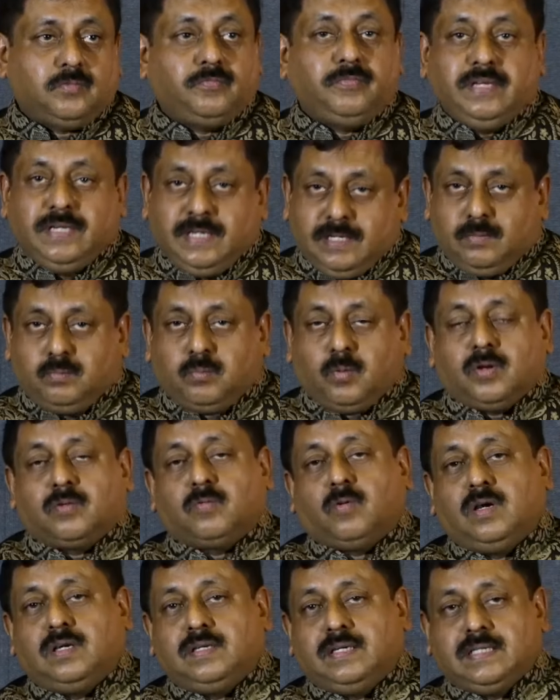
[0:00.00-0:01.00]
We need more
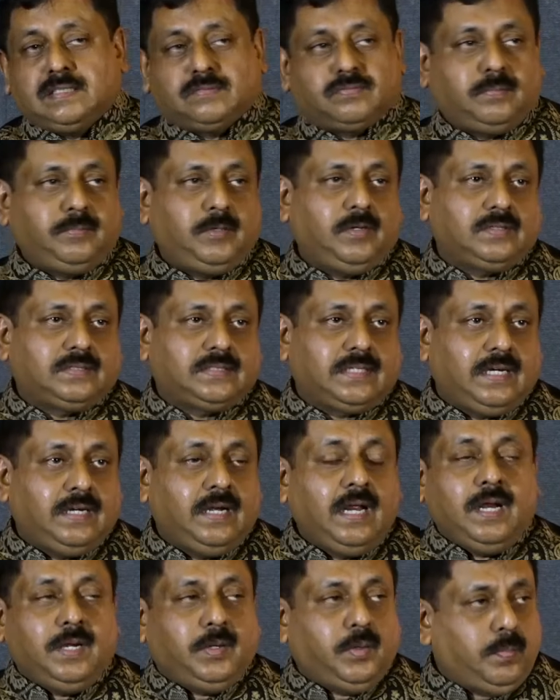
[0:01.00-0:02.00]
volunteers from your side
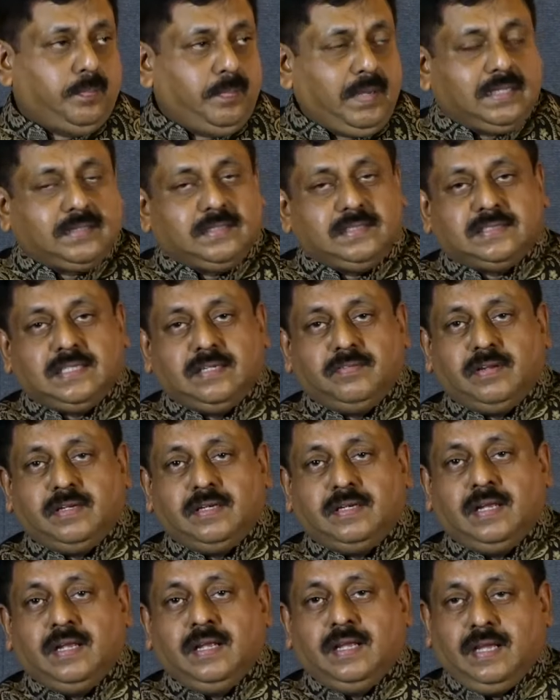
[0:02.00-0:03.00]
to make this
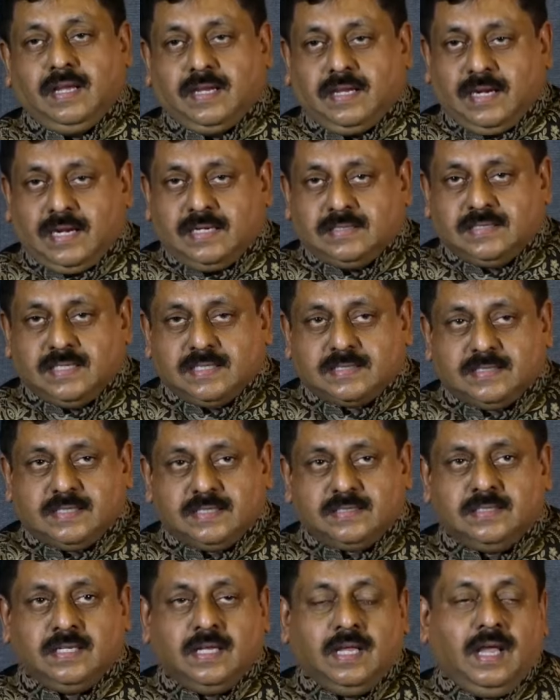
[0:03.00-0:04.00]
event a grand
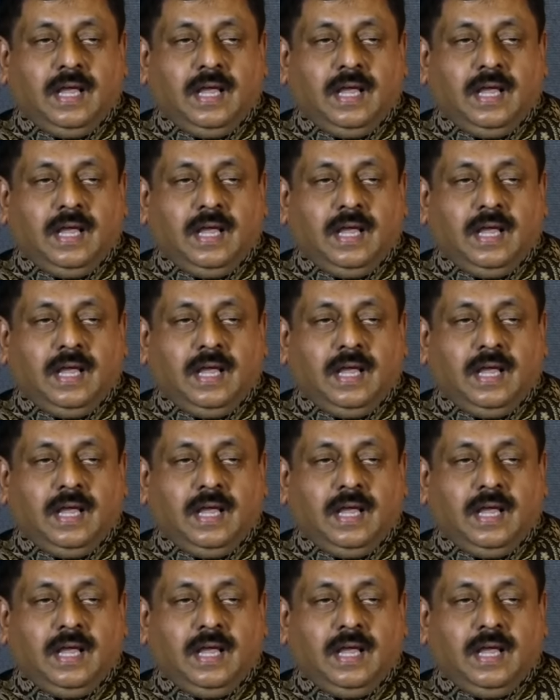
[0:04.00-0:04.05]
success.